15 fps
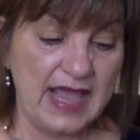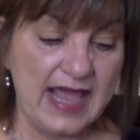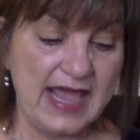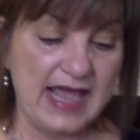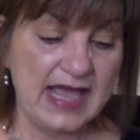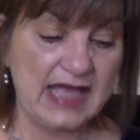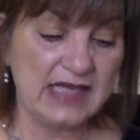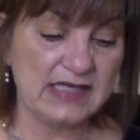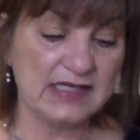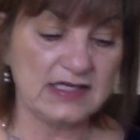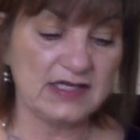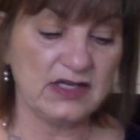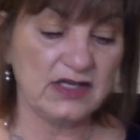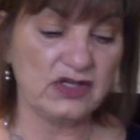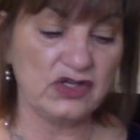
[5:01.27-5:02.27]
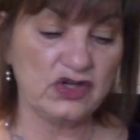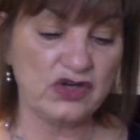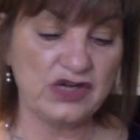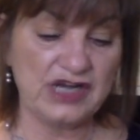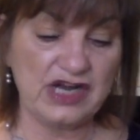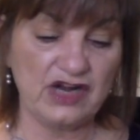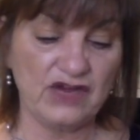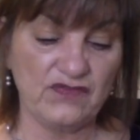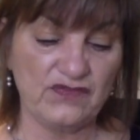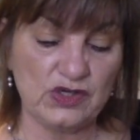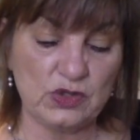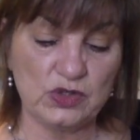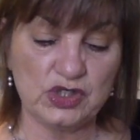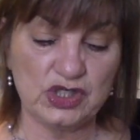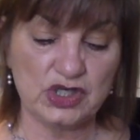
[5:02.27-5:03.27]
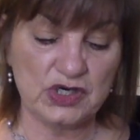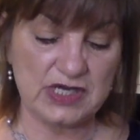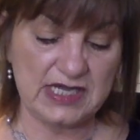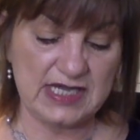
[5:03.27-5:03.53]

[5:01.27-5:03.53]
And your near future